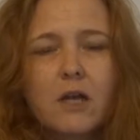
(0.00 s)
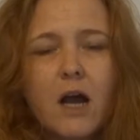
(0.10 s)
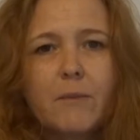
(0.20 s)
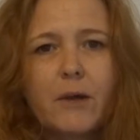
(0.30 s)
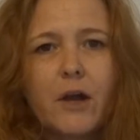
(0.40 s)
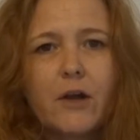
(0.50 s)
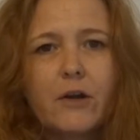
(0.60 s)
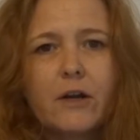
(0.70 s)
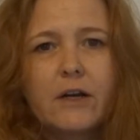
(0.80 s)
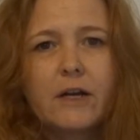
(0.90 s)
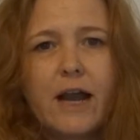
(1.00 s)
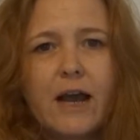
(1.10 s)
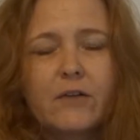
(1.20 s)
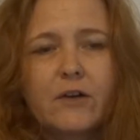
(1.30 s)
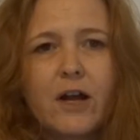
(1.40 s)
time ago
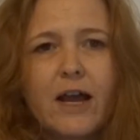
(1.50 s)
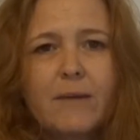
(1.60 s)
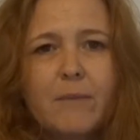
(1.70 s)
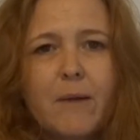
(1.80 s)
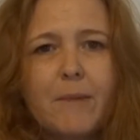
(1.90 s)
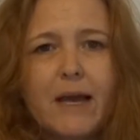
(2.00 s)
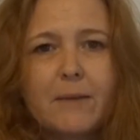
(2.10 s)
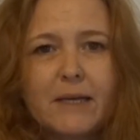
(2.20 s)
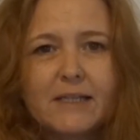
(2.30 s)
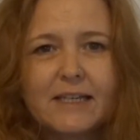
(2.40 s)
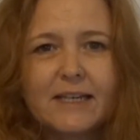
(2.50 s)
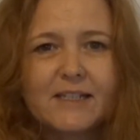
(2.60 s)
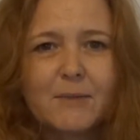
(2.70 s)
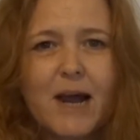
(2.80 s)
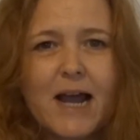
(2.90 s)
now that I had my babies.
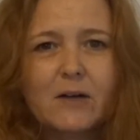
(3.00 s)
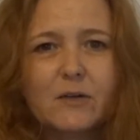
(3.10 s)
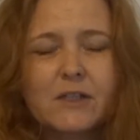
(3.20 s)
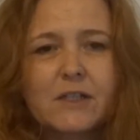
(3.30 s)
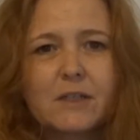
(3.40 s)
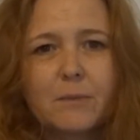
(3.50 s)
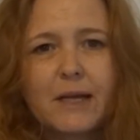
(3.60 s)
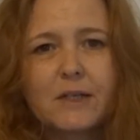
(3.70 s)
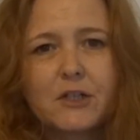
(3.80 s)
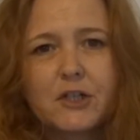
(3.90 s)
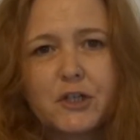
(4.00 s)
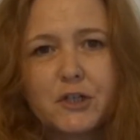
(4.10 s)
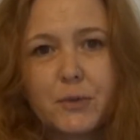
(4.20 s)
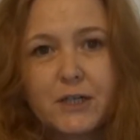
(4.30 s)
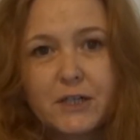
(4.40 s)
So my eldest is about to turn
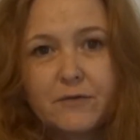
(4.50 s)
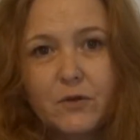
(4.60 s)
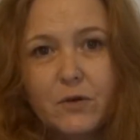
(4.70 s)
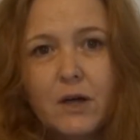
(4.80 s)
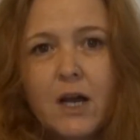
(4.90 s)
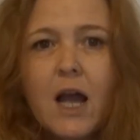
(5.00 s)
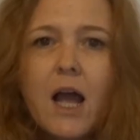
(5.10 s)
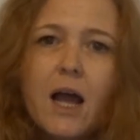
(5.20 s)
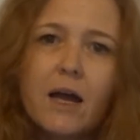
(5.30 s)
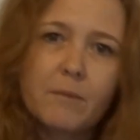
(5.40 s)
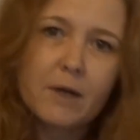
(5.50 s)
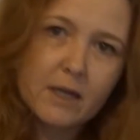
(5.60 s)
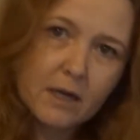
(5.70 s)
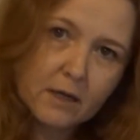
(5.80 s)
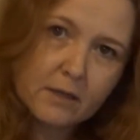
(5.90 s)
twenty-four, and my
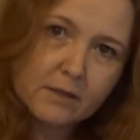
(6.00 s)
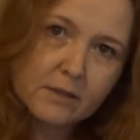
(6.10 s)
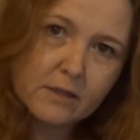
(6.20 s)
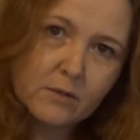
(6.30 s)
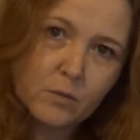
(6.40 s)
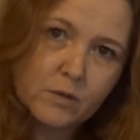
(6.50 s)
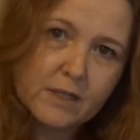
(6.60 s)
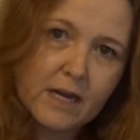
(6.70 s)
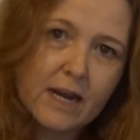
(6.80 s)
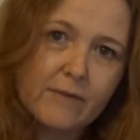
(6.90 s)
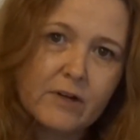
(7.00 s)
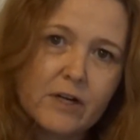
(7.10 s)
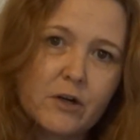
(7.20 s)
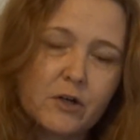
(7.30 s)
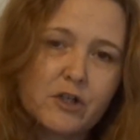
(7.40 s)
youngest was eleven
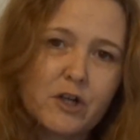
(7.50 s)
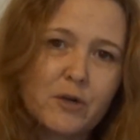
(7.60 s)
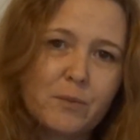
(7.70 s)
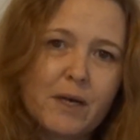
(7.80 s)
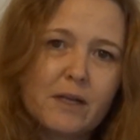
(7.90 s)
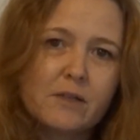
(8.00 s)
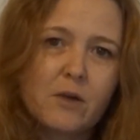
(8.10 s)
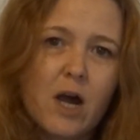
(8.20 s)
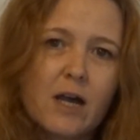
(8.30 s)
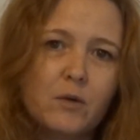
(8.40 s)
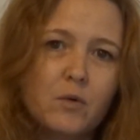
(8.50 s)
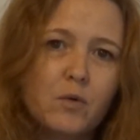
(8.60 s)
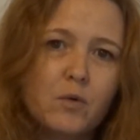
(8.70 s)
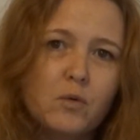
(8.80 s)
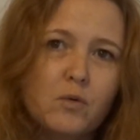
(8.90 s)
in October. So I had
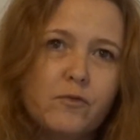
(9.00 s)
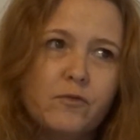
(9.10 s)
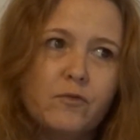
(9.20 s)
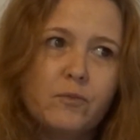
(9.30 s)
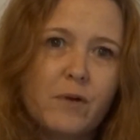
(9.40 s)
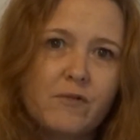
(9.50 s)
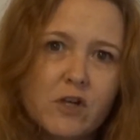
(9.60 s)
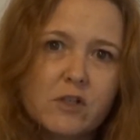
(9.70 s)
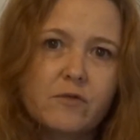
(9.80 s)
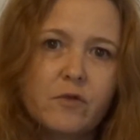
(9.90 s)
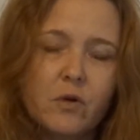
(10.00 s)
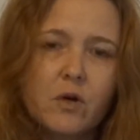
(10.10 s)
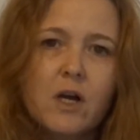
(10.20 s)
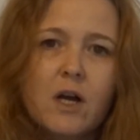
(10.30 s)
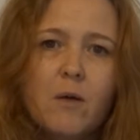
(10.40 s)
all my first
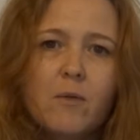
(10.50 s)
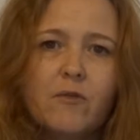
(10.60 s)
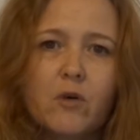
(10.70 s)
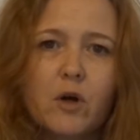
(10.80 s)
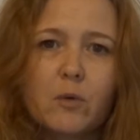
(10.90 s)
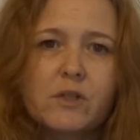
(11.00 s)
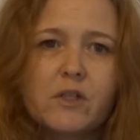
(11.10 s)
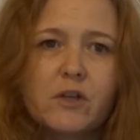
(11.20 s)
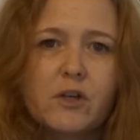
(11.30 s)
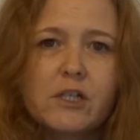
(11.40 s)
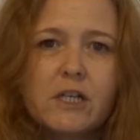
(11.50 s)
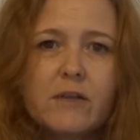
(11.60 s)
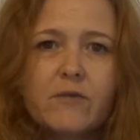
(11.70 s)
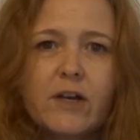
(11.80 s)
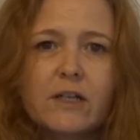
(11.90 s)
four before I was thirty.
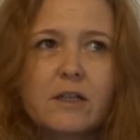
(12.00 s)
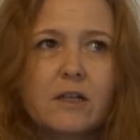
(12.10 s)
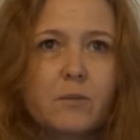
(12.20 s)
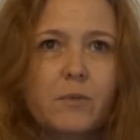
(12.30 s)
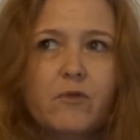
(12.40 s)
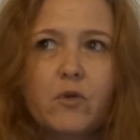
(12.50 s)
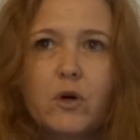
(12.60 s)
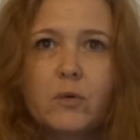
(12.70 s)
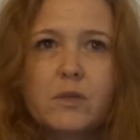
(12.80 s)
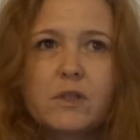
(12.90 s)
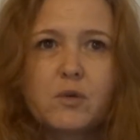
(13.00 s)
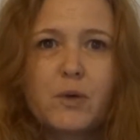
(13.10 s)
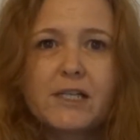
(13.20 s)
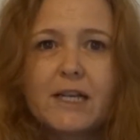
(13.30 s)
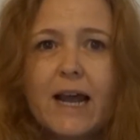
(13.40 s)
In fact, I think before I was
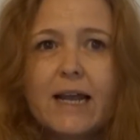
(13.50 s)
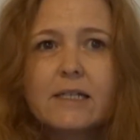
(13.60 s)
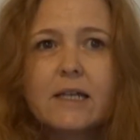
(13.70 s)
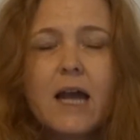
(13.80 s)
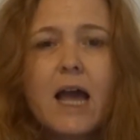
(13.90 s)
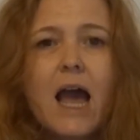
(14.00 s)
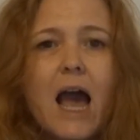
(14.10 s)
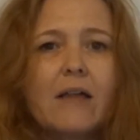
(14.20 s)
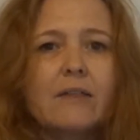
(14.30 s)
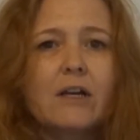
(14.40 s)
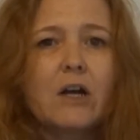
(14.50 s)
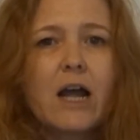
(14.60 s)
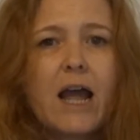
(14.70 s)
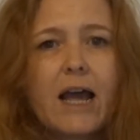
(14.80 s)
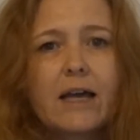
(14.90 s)
twenty-eight, and then I
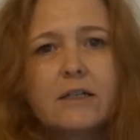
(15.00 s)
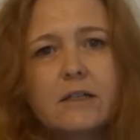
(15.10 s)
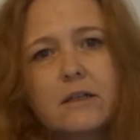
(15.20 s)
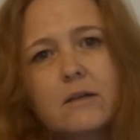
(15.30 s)
had